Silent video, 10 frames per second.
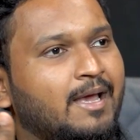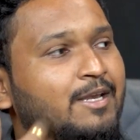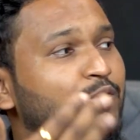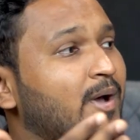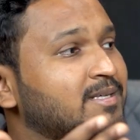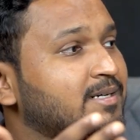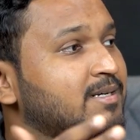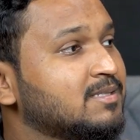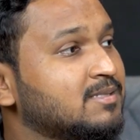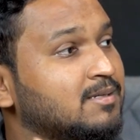In US,
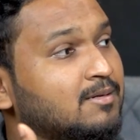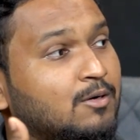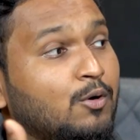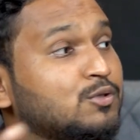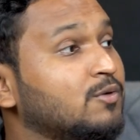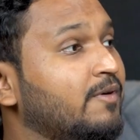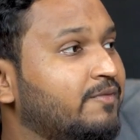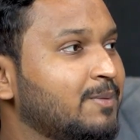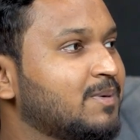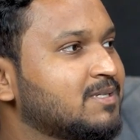it is close to
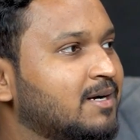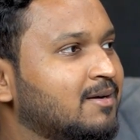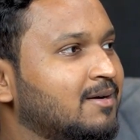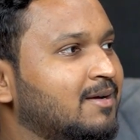50%.